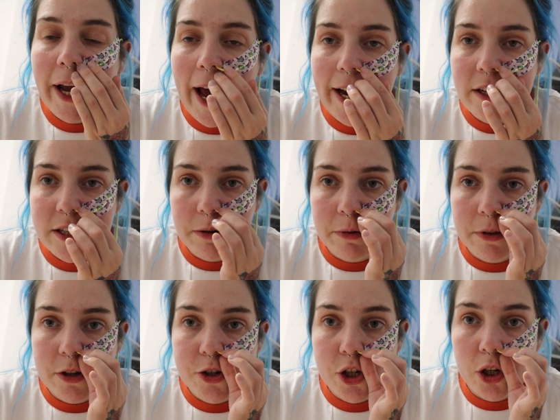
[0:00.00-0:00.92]
hate it when
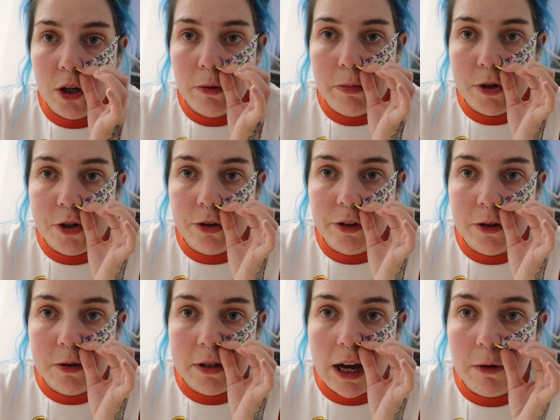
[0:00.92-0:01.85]
the tube
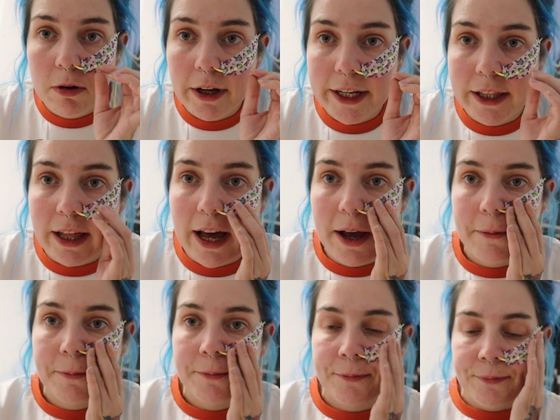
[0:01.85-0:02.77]
protrudes out like
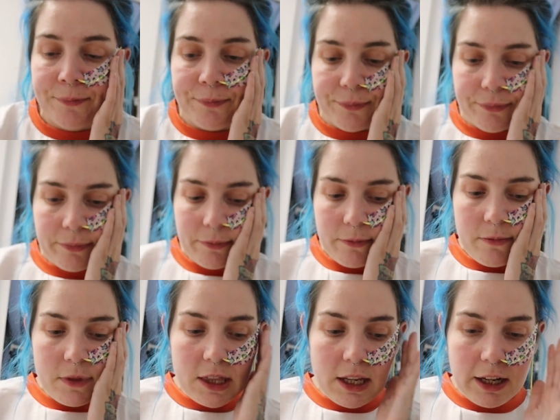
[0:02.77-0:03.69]
that.
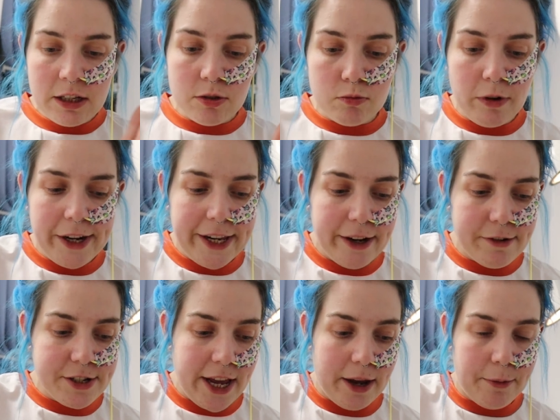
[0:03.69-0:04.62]
It's really
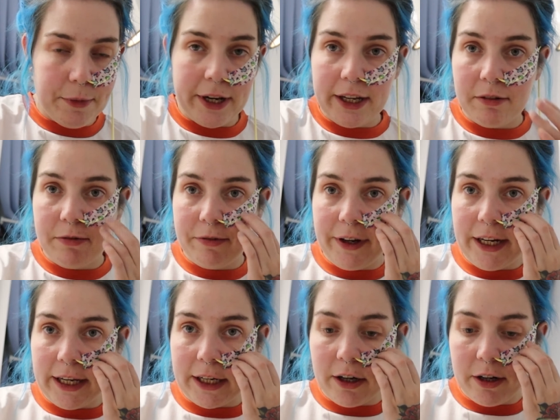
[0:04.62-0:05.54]
irritating when I can
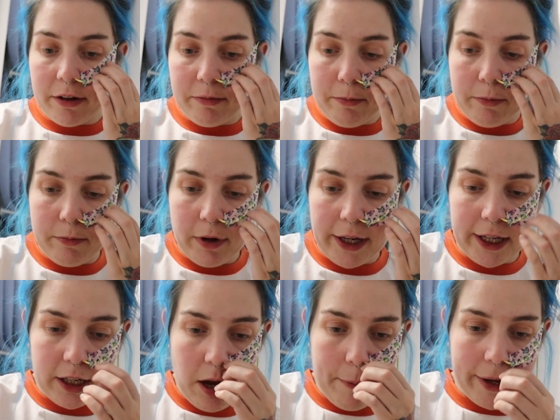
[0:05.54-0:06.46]
feel it kind of
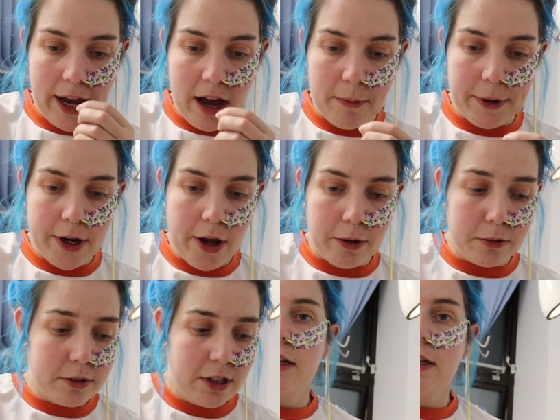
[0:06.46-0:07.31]
like coming out my nose.